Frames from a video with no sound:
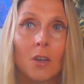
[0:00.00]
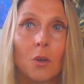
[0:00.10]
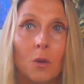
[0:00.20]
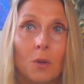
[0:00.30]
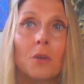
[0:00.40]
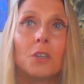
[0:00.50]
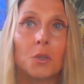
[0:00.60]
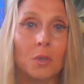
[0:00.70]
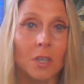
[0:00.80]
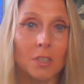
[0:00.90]
Or
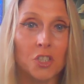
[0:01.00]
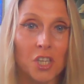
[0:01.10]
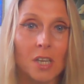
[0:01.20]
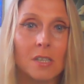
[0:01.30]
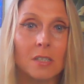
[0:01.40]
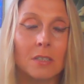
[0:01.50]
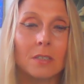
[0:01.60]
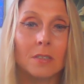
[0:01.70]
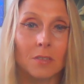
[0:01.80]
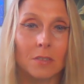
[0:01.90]
you can just,
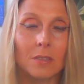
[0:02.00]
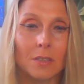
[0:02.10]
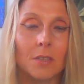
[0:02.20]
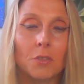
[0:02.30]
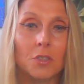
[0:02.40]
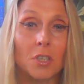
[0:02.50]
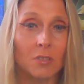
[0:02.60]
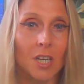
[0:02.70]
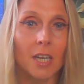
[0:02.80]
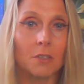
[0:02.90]
if you
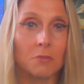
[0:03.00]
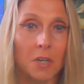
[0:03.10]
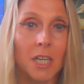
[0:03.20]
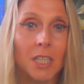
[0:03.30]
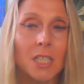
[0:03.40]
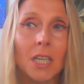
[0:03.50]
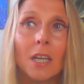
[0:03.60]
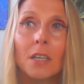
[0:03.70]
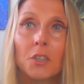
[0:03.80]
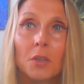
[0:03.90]
don't like
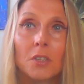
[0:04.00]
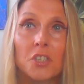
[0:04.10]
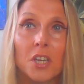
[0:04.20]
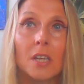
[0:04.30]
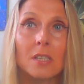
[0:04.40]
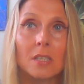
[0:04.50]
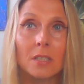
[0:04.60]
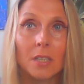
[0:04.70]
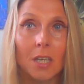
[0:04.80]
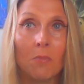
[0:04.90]
writing, you can
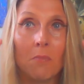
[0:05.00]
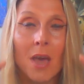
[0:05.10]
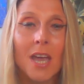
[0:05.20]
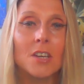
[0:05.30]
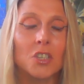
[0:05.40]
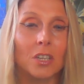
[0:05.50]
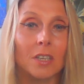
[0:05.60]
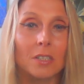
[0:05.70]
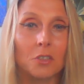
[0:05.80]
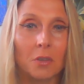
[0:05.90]
just imagine
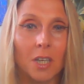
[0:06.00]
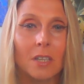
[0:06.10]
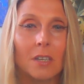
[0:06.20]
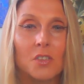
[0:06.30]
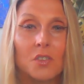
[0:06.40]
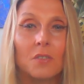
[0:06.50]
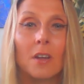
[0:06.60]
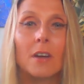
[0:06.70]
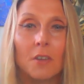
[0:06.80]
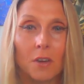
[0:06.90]
it, creating the
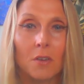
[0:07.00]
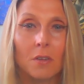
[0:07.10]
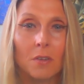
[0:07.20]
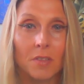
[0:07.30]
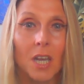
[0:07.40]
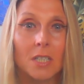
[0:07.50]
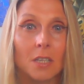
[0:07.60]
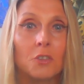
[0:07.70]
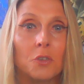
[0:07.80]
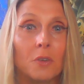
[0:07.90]
scenario of that
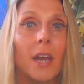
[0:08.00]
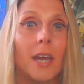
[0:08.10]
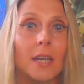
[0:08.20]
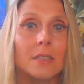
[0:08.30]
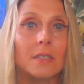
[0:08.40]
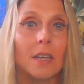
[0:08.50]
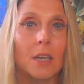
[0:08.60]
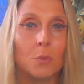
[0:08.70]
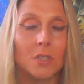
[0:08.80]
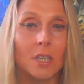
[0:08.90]
in your head.
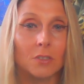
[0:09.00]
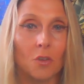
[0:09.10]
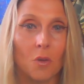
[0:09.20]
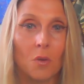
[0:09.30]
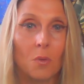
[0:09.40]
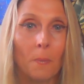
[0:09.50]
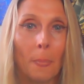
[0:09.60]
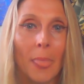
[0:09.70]
How would that go?